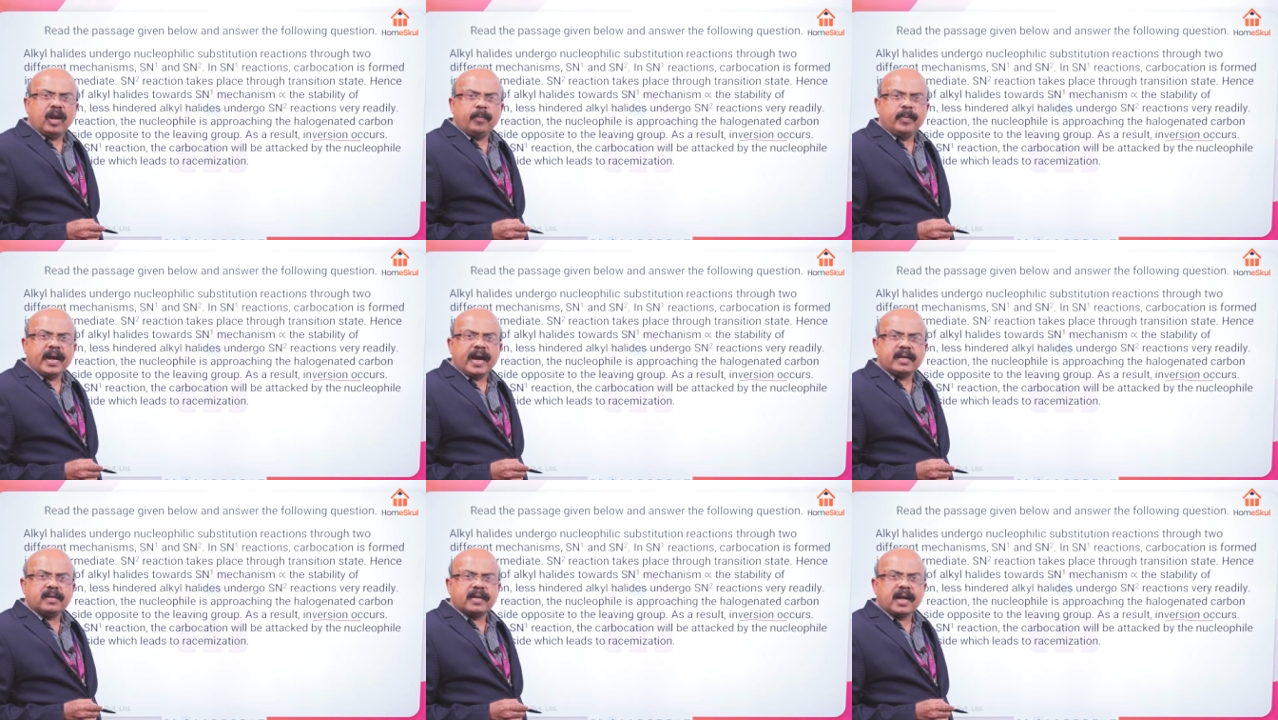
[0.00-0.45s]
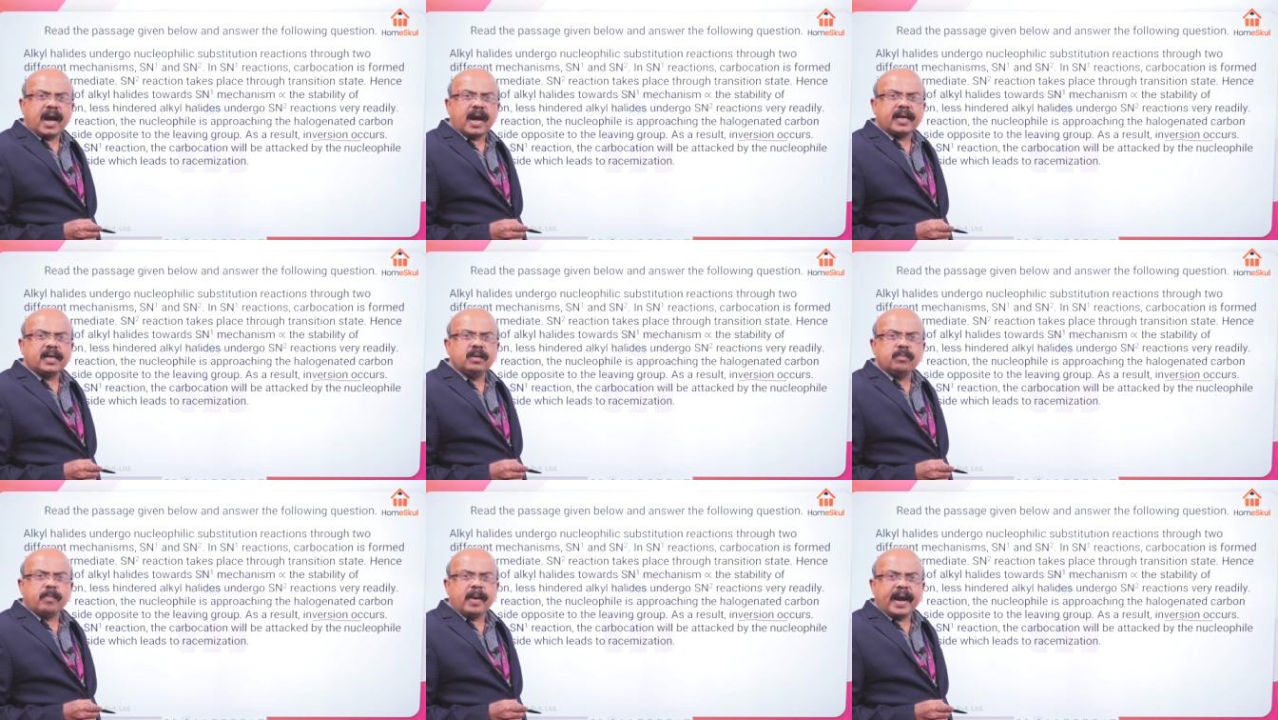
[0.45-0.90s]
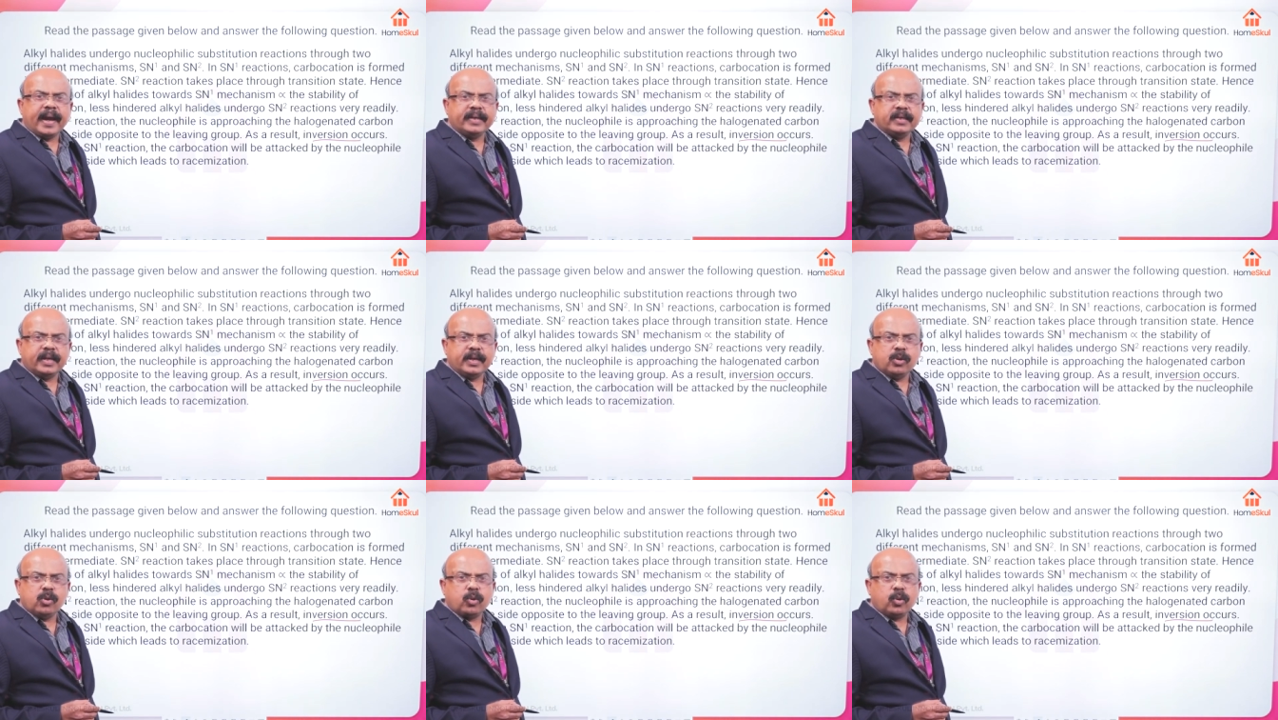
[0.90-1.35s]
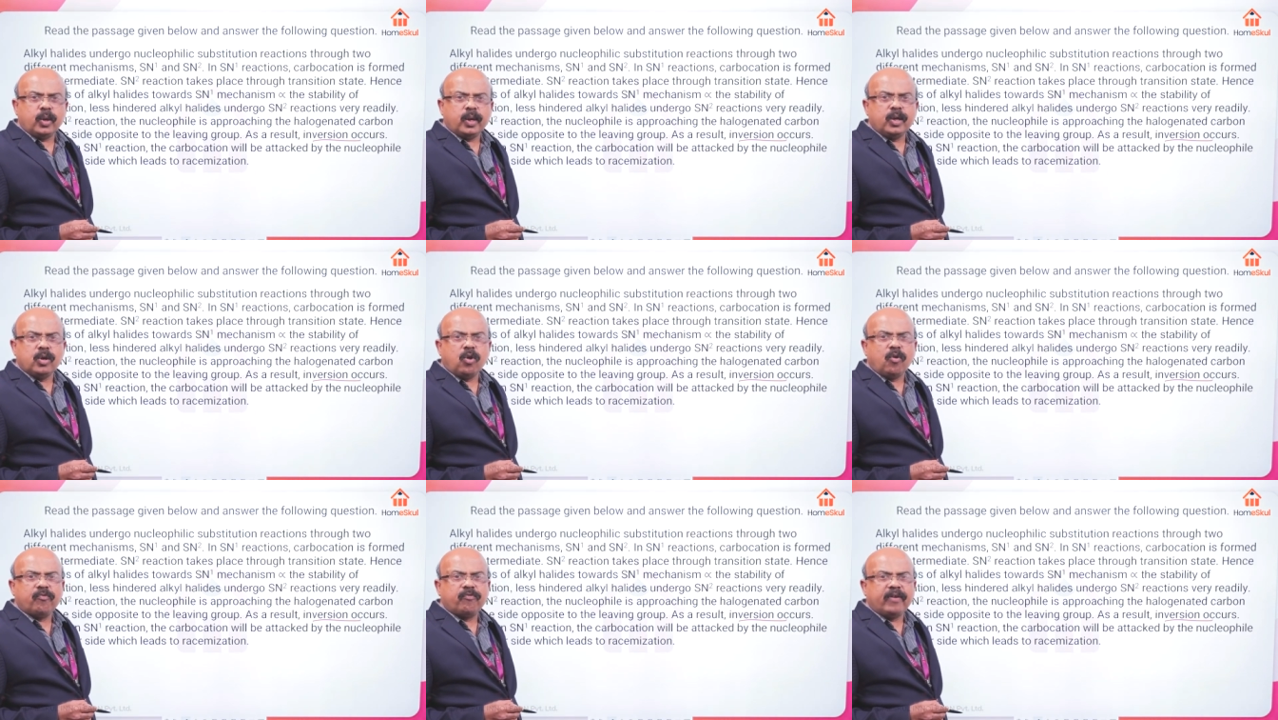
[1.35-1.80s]
be attacked by the
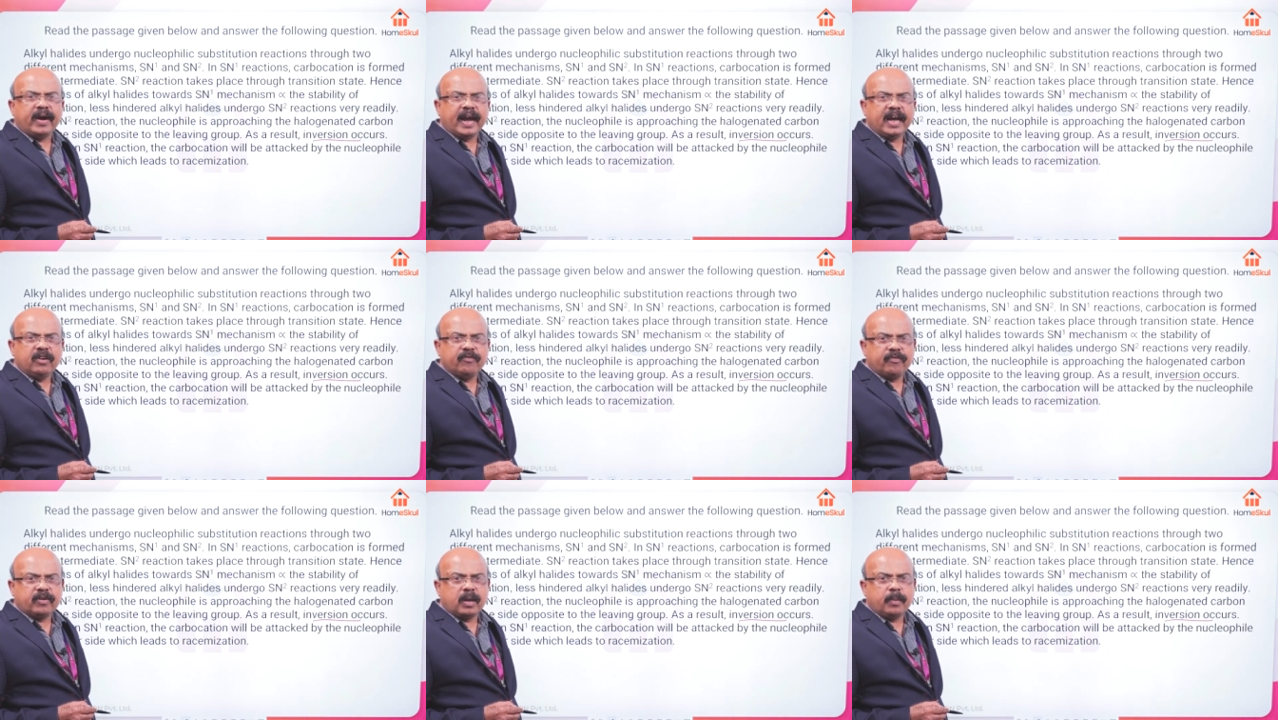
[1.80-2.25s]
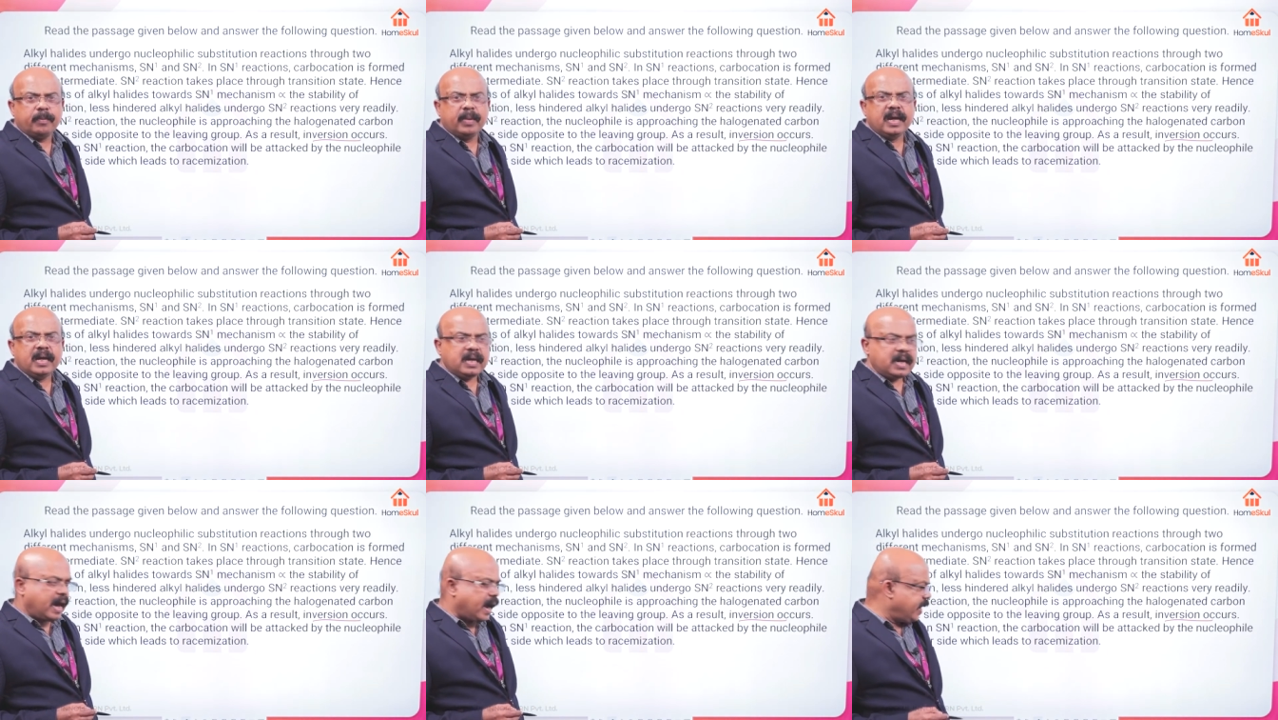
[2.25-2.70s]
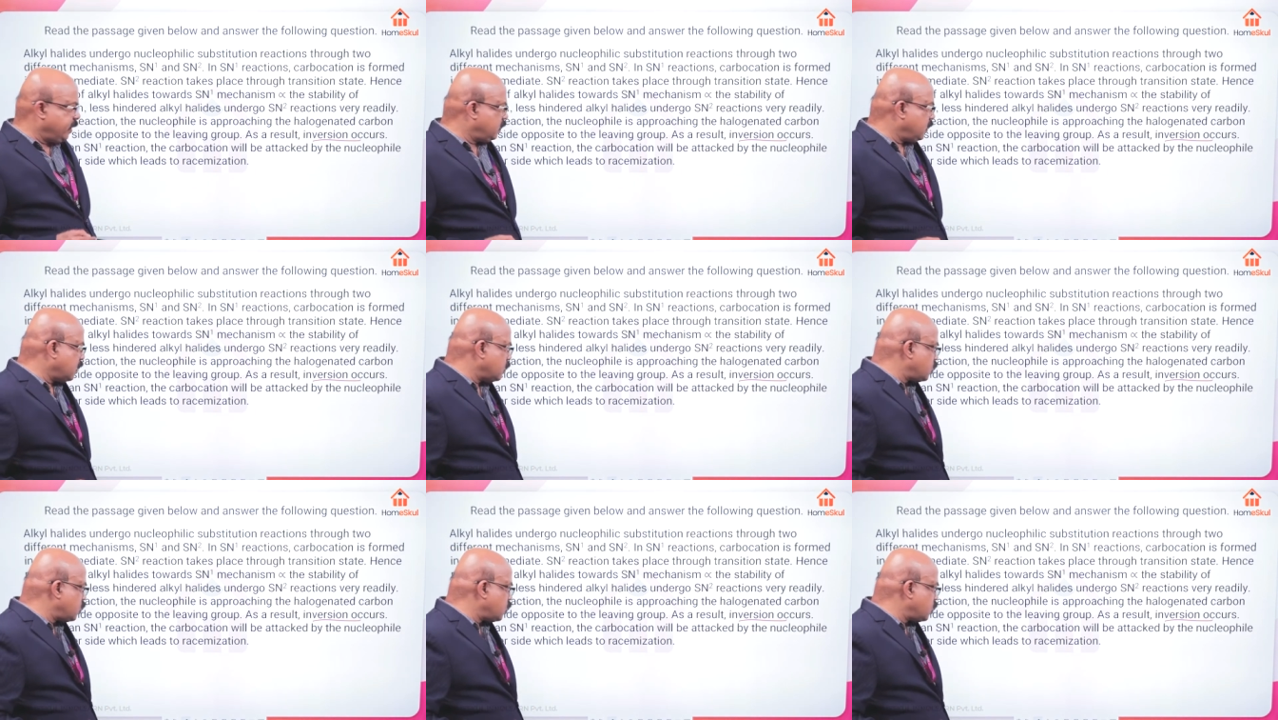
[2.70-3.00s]
nucleophile from either